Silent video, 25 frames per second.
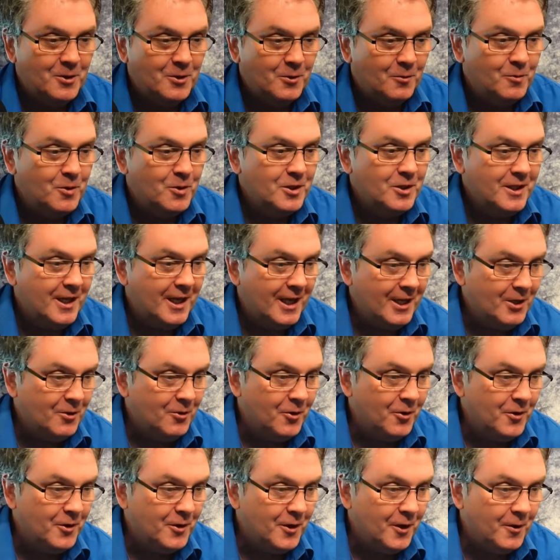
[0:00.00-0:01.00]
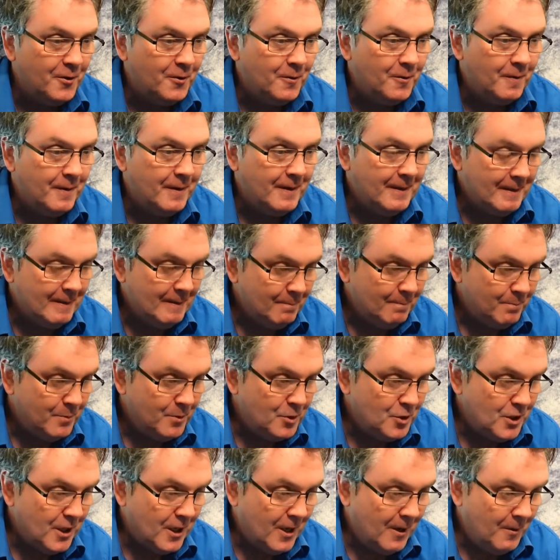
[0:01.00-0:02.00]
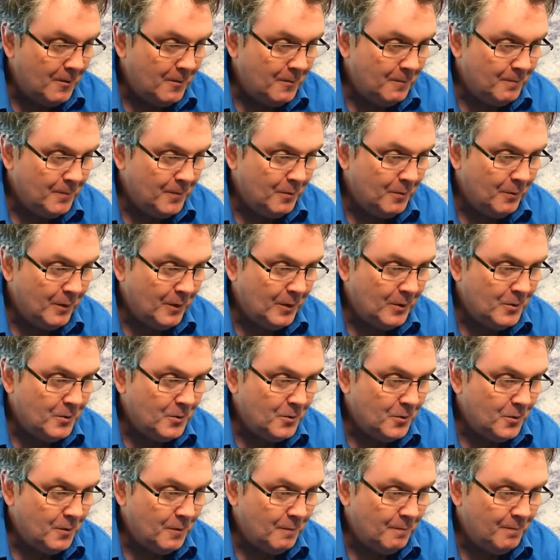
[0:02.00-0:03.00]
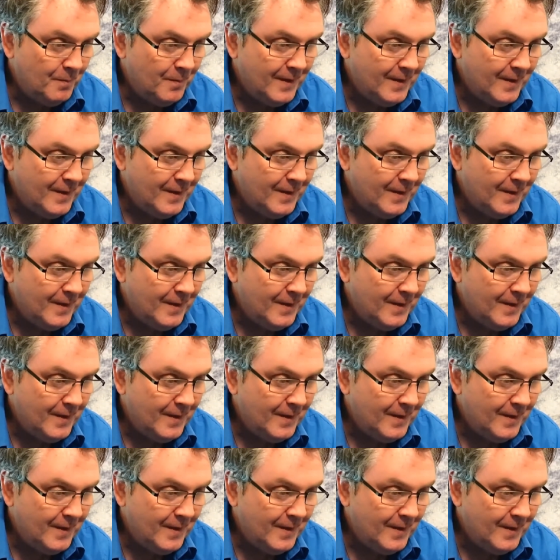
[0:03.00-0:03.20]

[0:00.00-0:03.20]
So I'll just get you on now, Bijal. Here we go.